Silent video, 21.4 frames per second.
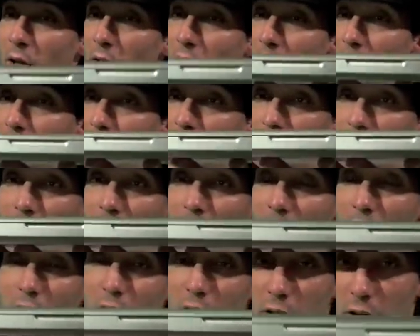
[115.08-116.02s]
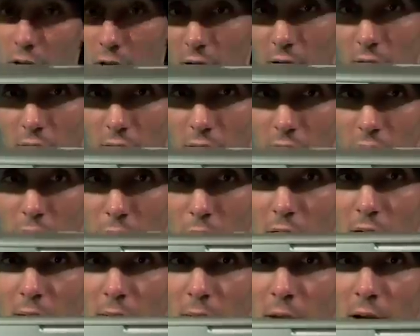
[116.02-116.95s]
lighter. As you can tell, it's thinner than the
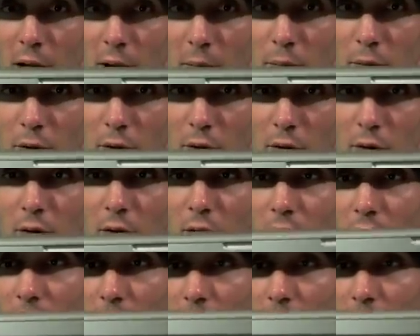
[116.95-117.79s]
white MacBook.